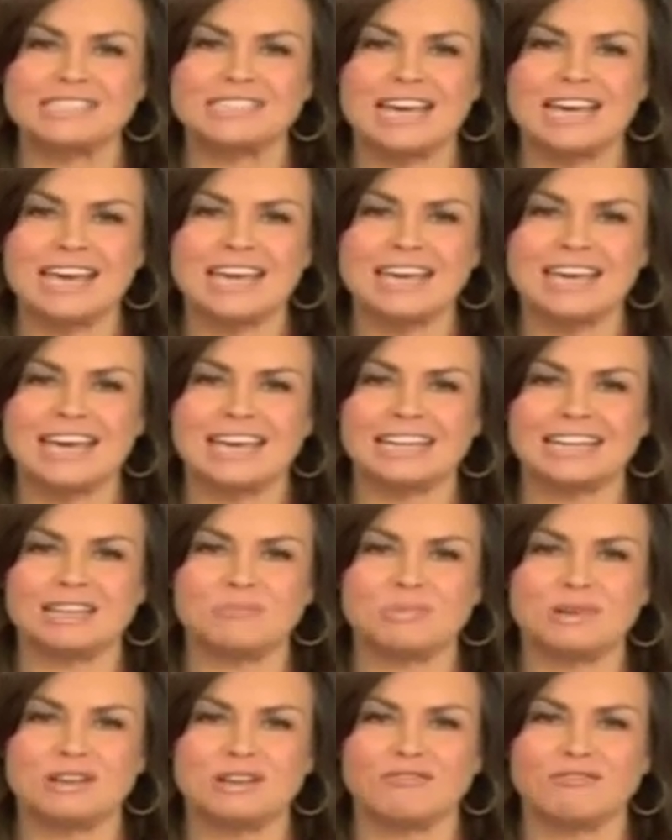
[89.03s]
Day, and
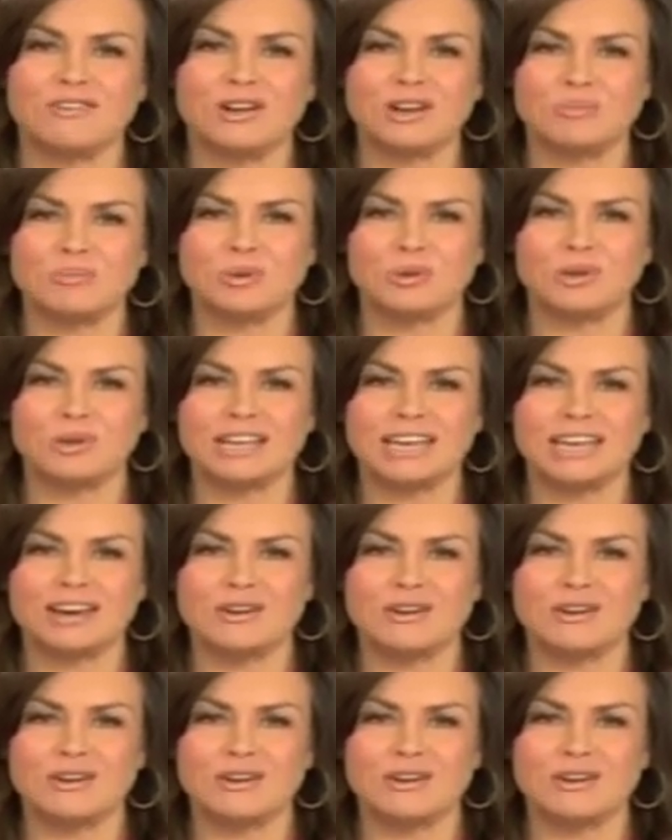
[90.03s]
Olympic volleyballer Kerry